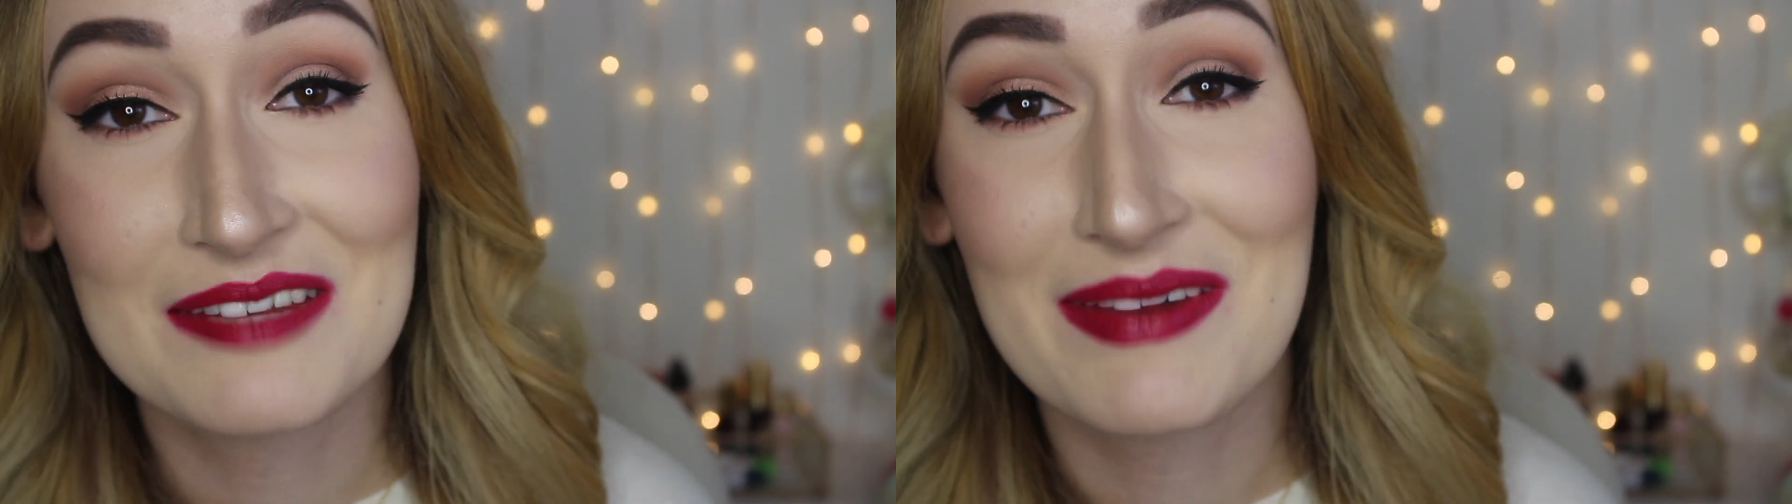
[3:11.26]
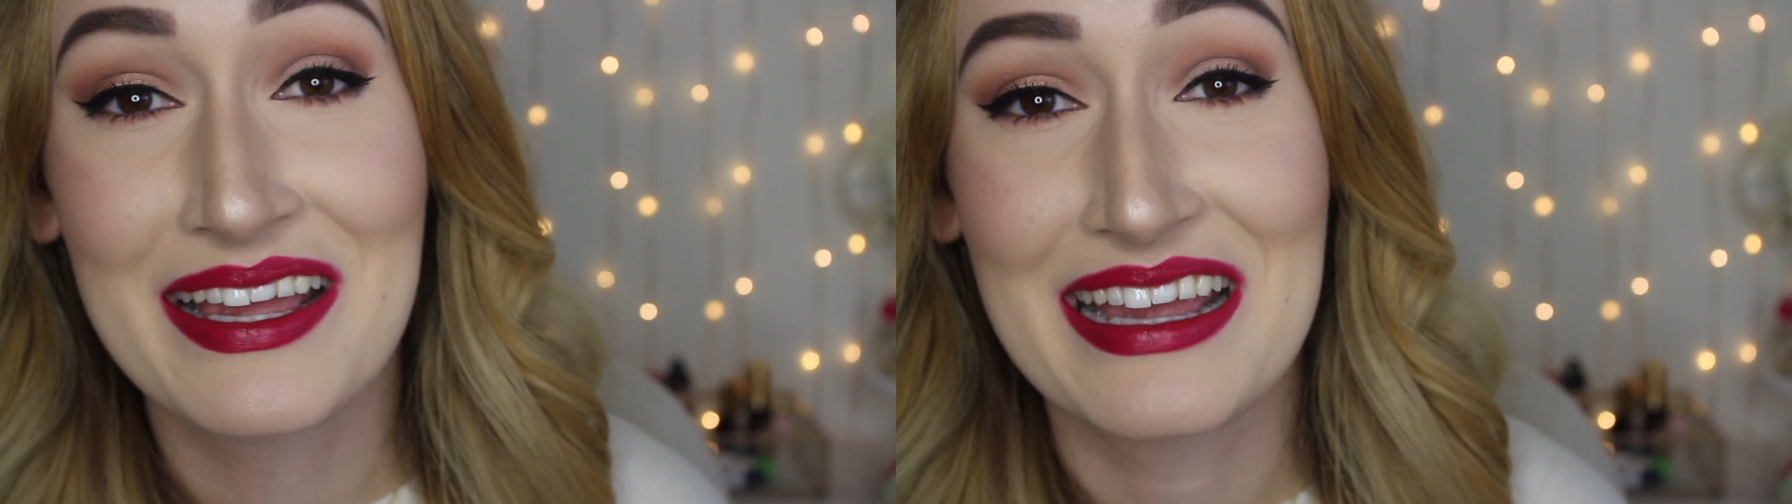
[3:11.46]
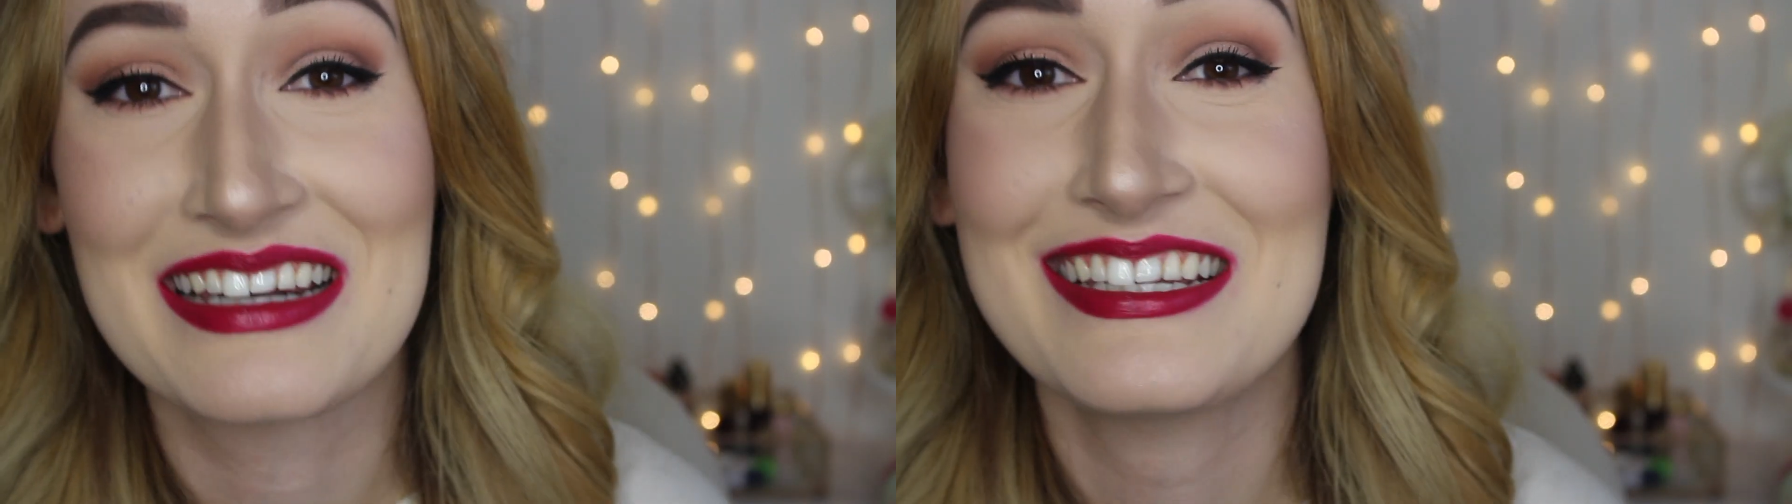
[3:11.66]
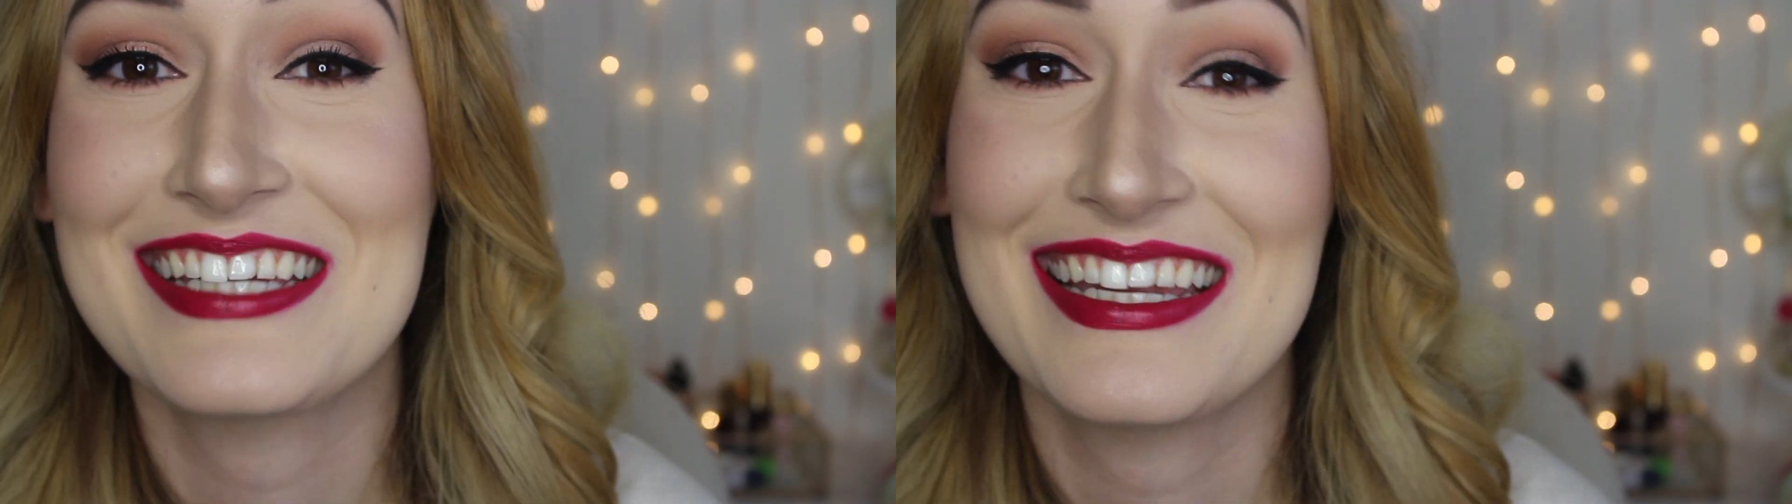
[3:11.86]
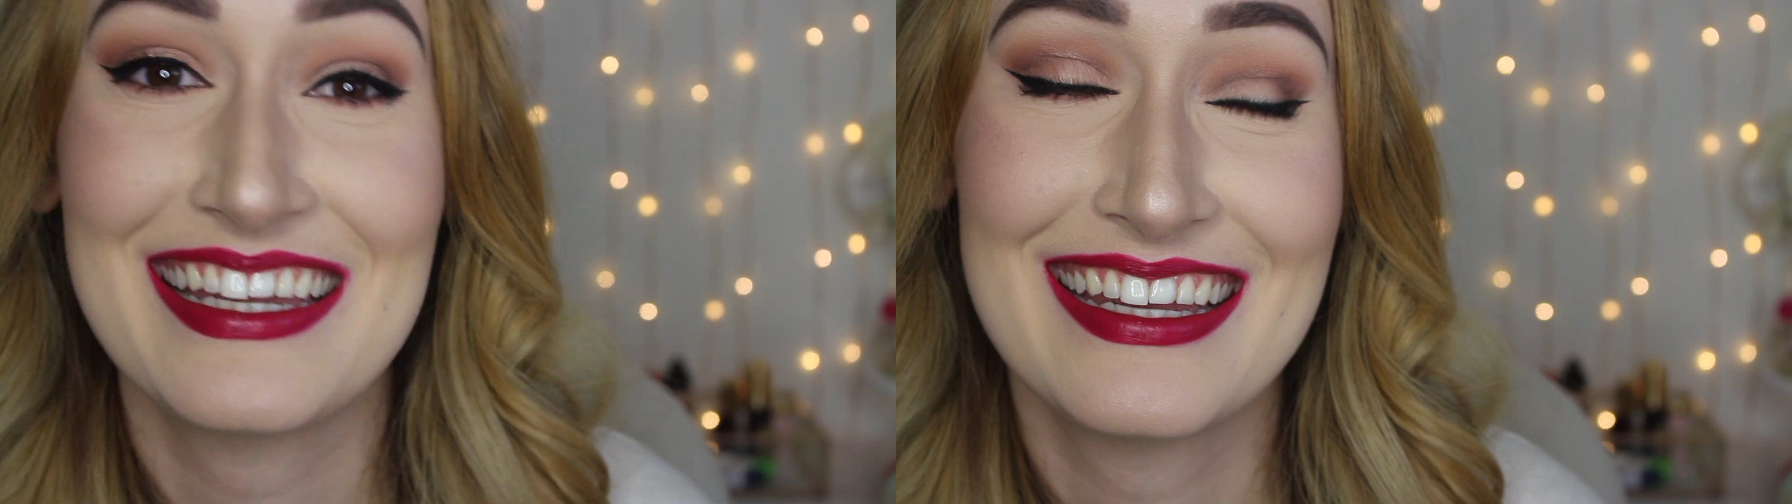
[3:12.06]
and my hand is
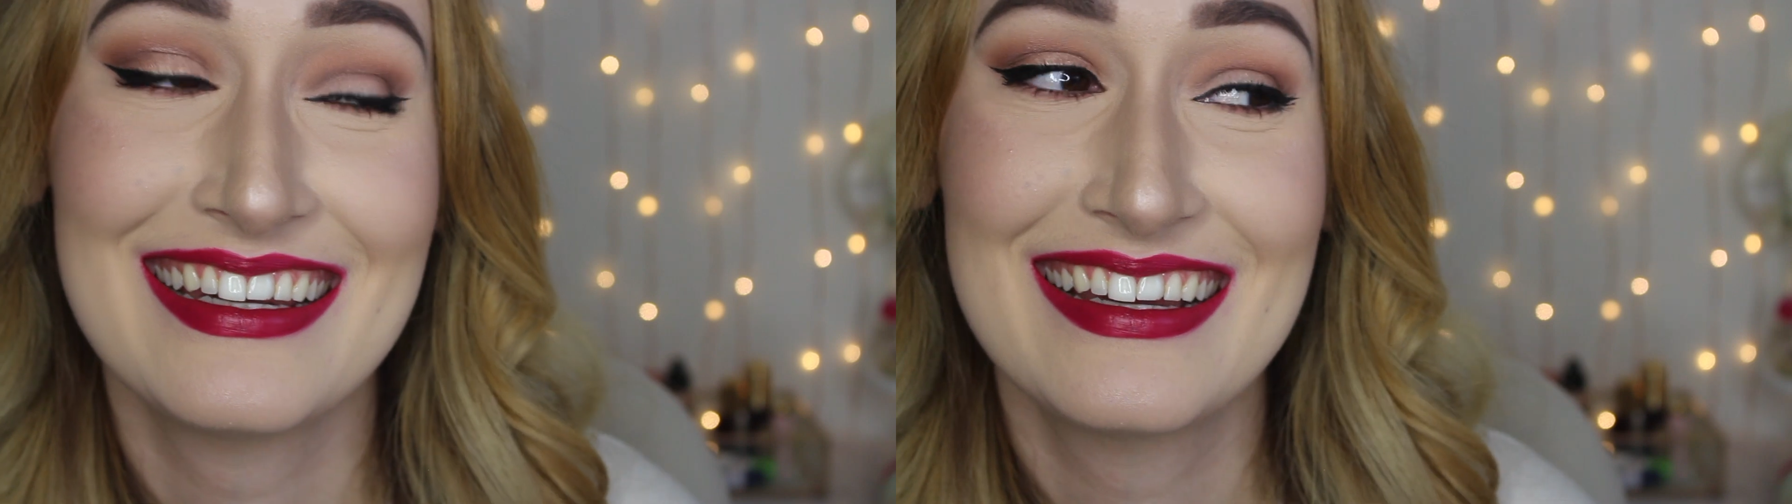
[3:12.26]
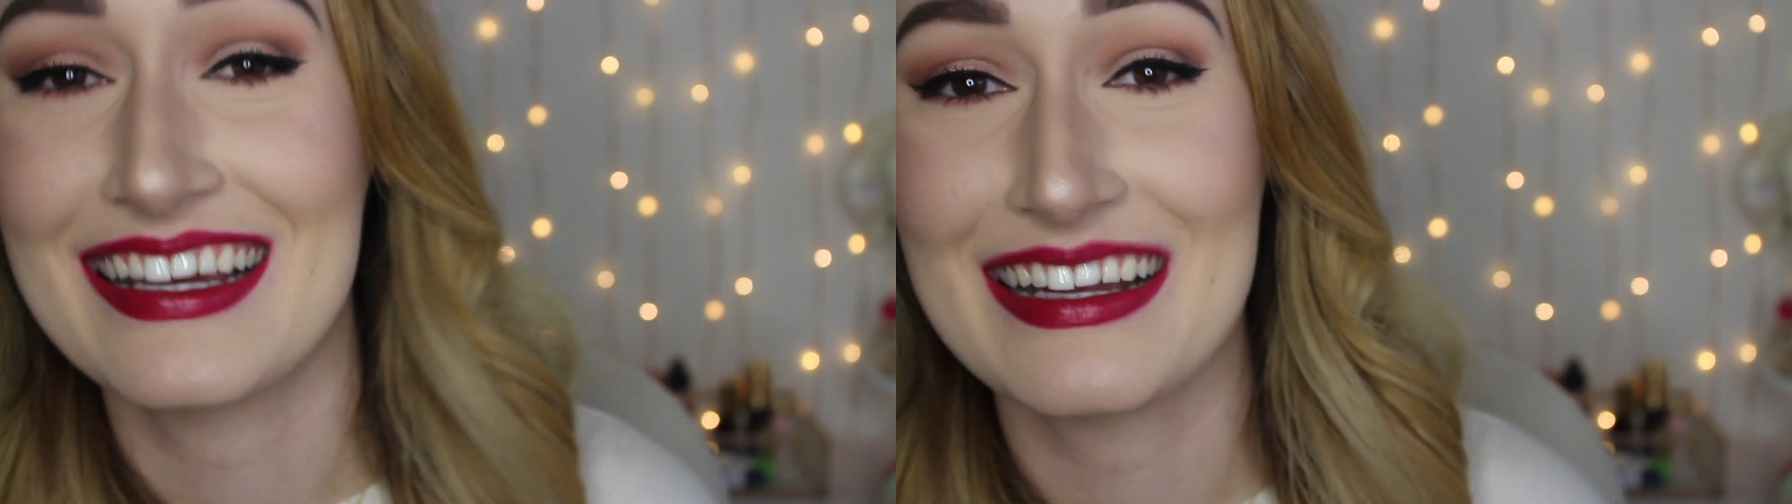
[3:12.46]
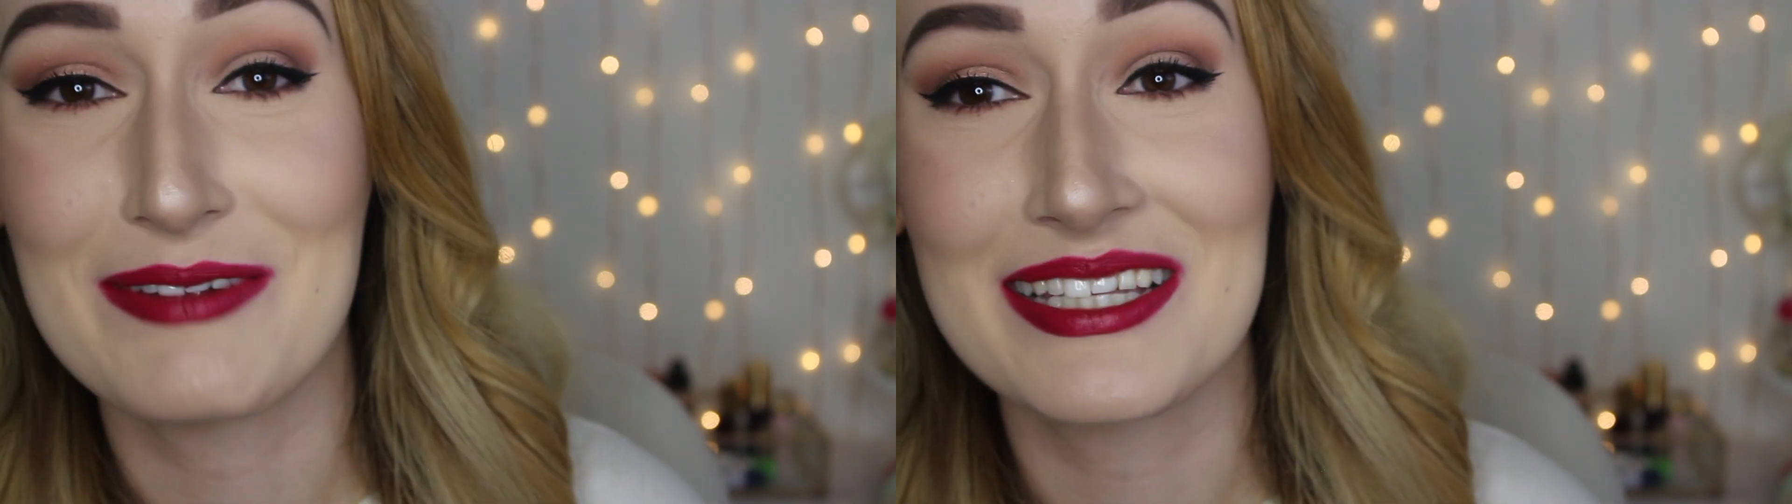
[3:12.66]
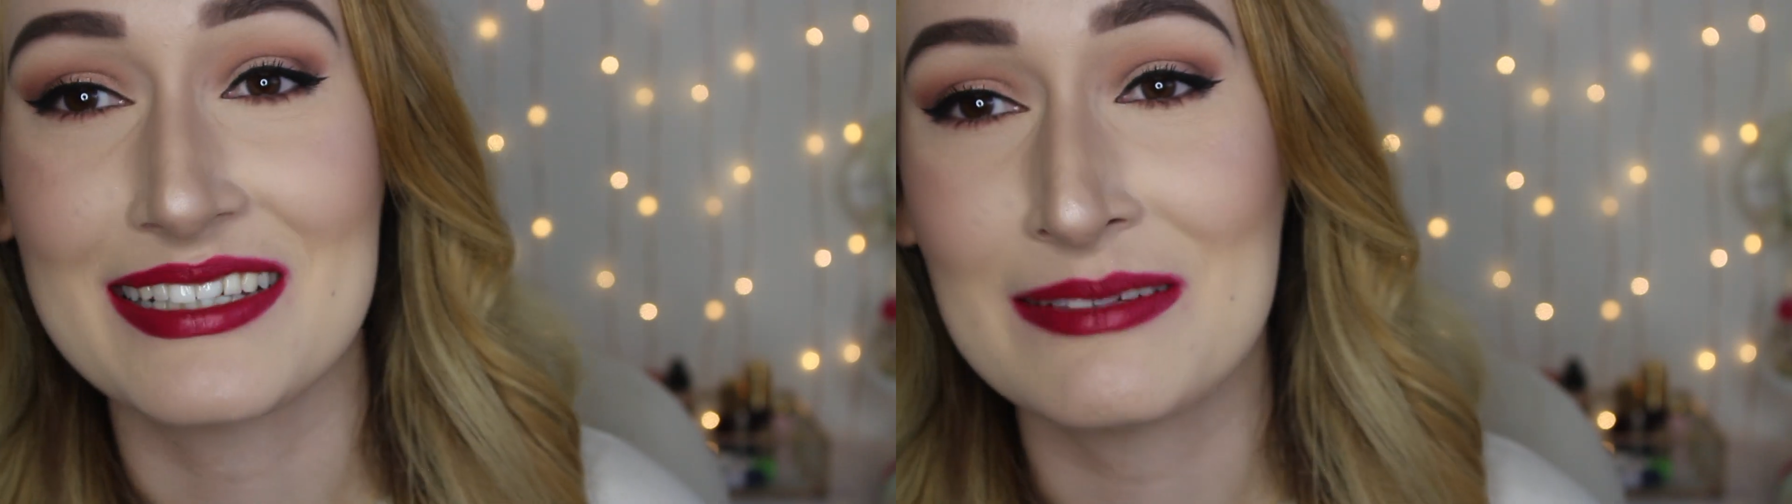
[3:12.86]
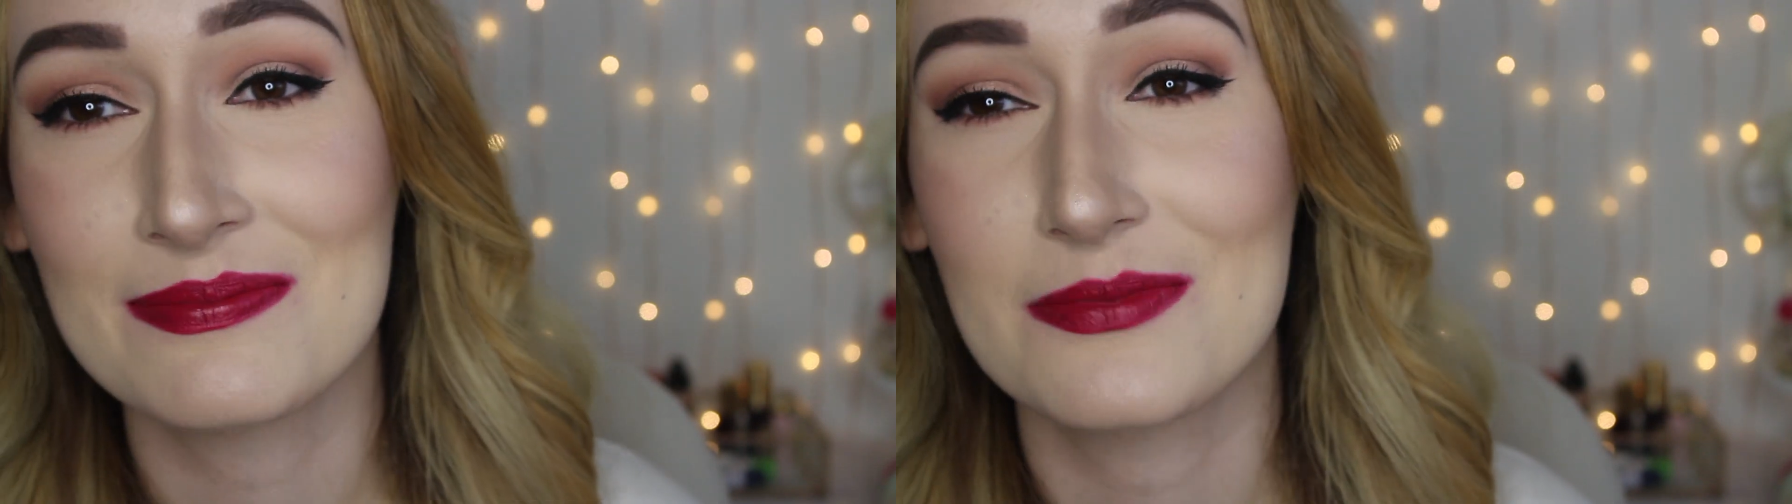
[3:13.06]
shaking, then I mess up.